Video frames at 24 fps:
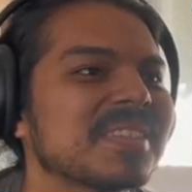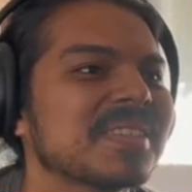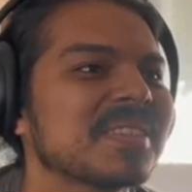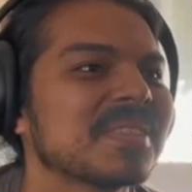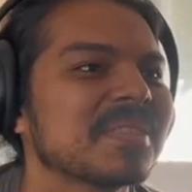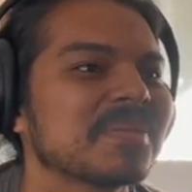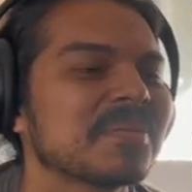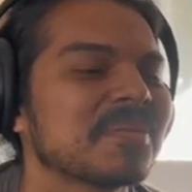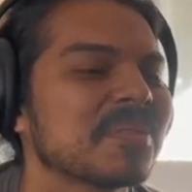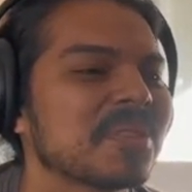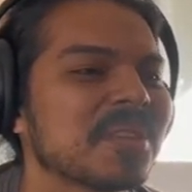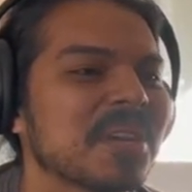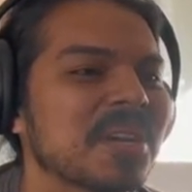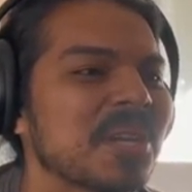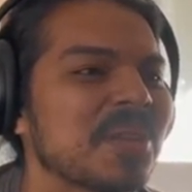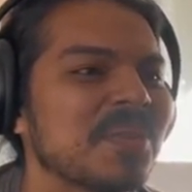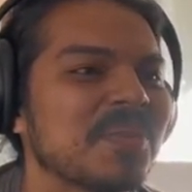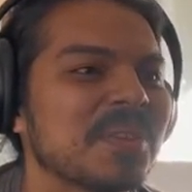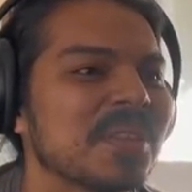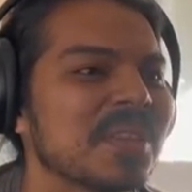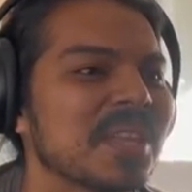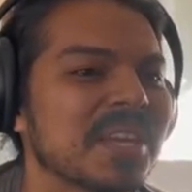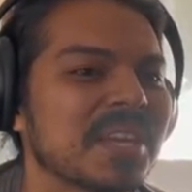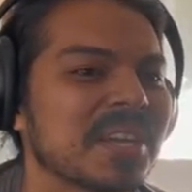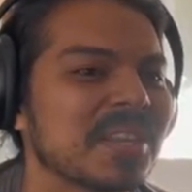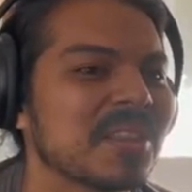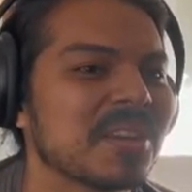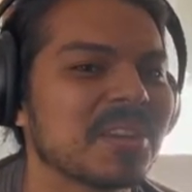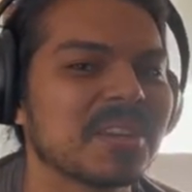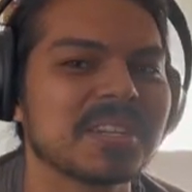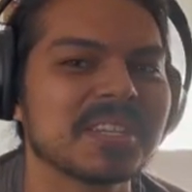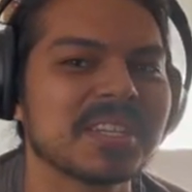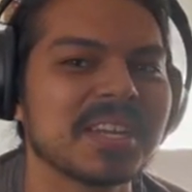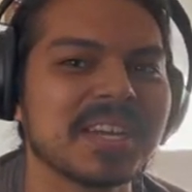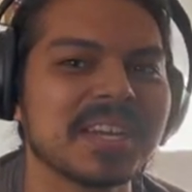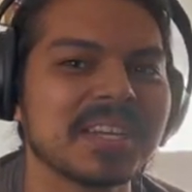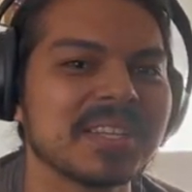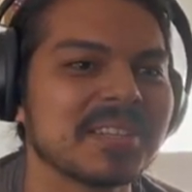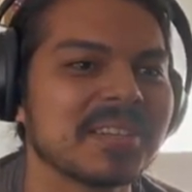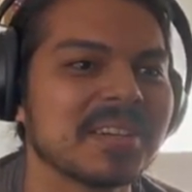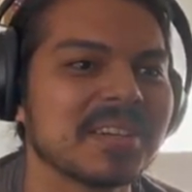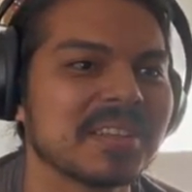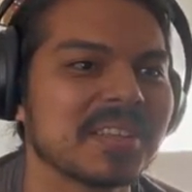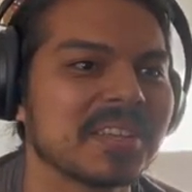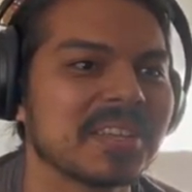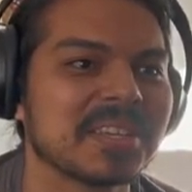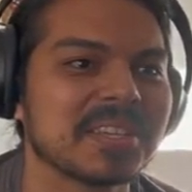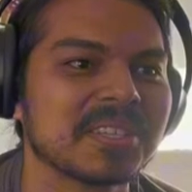With not even like a lot of dialogue,
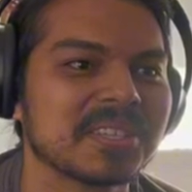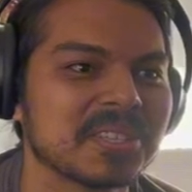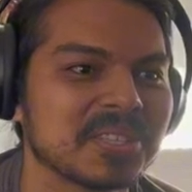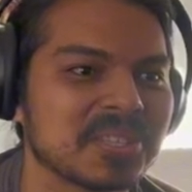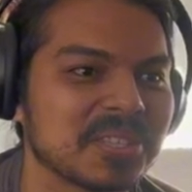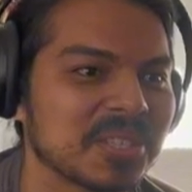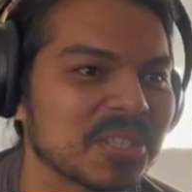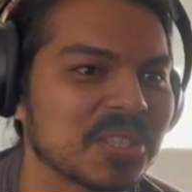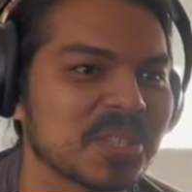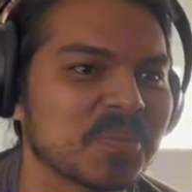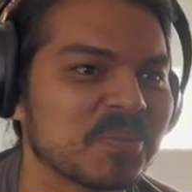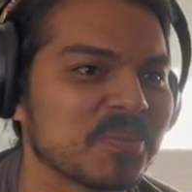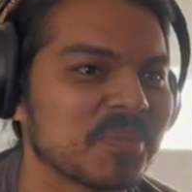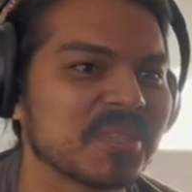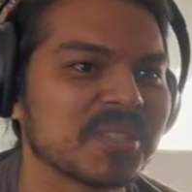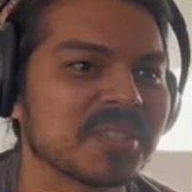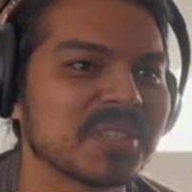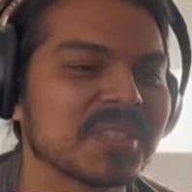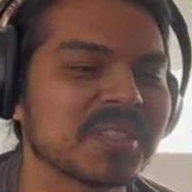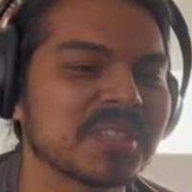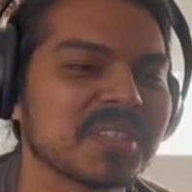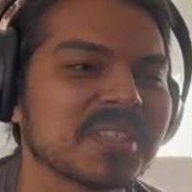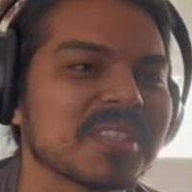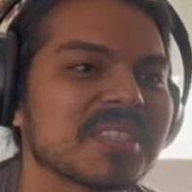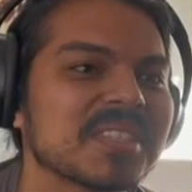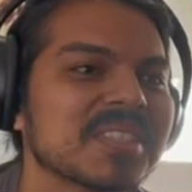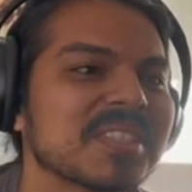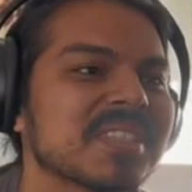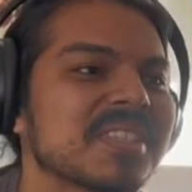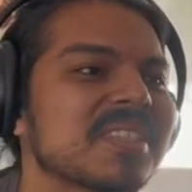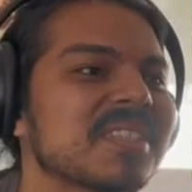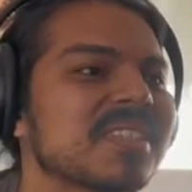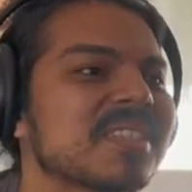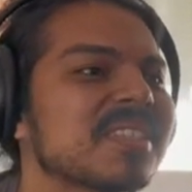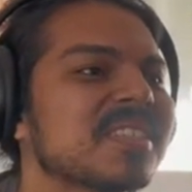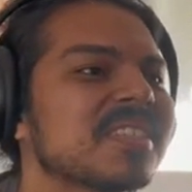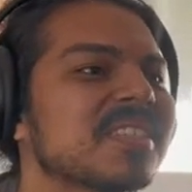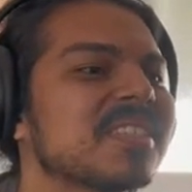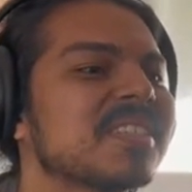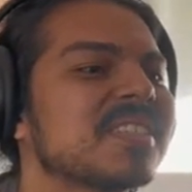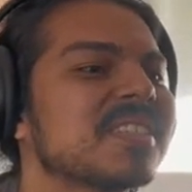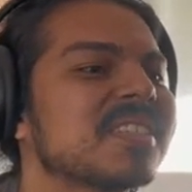they can just express it. Short stack.